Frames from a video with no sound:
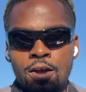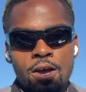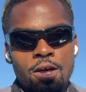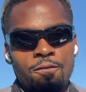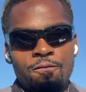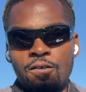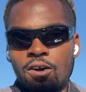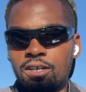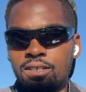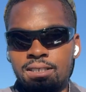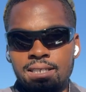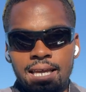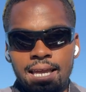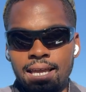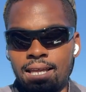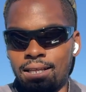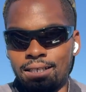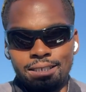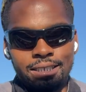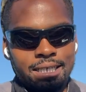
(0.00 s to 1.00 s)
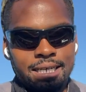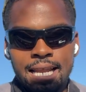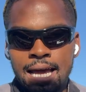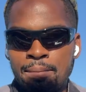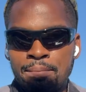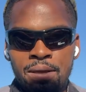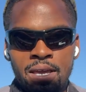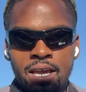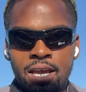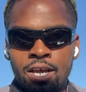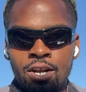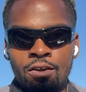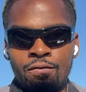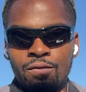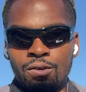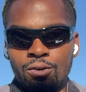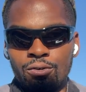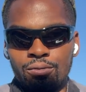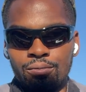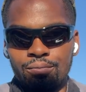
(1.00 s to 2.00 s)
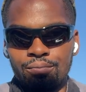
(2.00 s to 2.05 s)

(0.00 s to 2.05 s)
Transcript: first date should not be an interview.